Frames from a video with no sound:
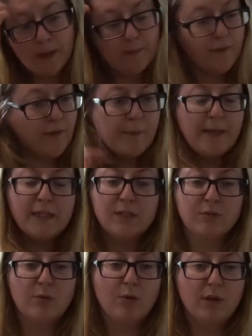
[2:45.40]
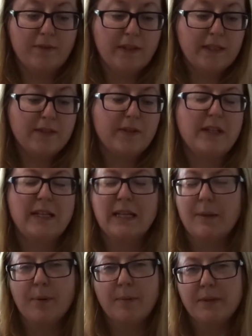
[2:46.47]
But for me to grow all of these, you've got to think
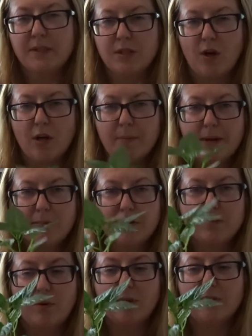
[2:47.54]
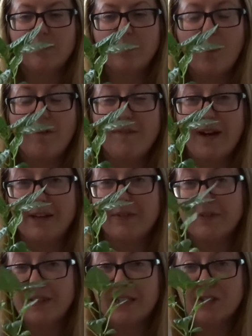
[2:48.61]
I'll probably start about, 4 or 5
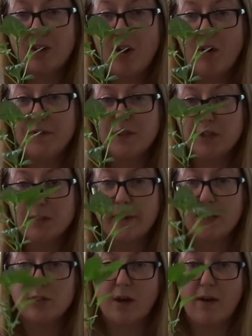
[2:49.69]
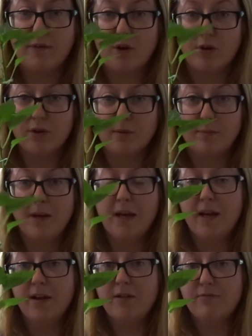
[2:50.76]
of these off just to make sure I've got them
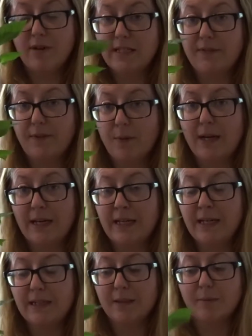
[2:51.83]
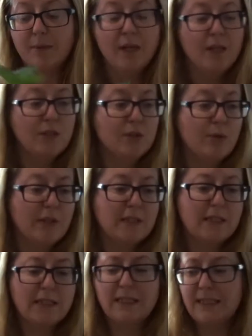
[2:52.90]
ready for when I need them. So
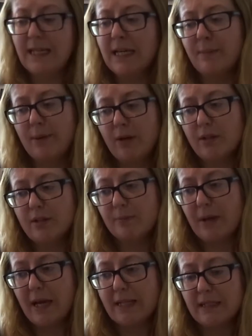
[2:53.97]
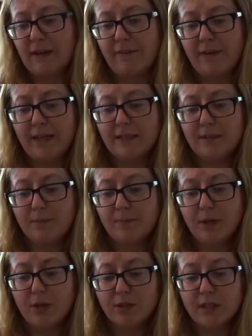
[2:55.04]
they take up a lot of space, and I find
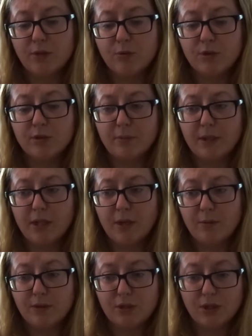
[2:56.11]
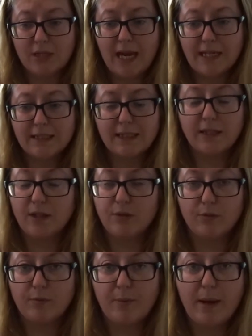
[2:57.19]
because I know somebody who is just excellent at
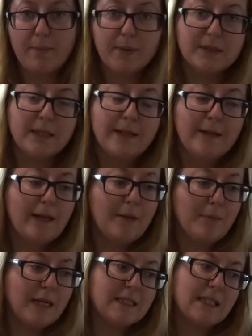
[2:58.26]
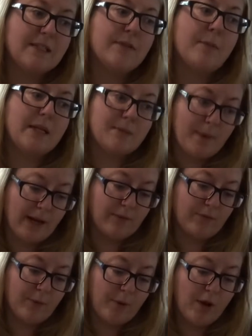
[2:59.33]
growing peppers, it makes sense for me to buy them
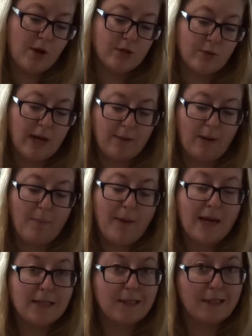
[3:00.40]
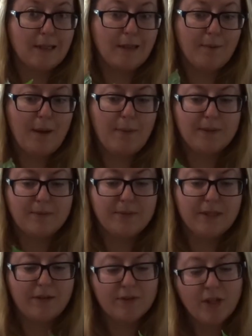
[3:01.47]
from her. So anyway, back to the peppers
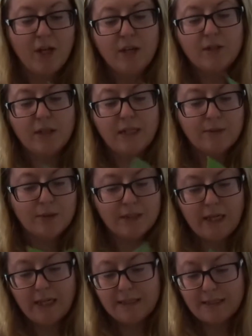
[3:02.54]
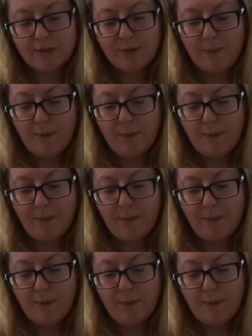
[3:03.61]
themselves. So these ones are classed as a sweet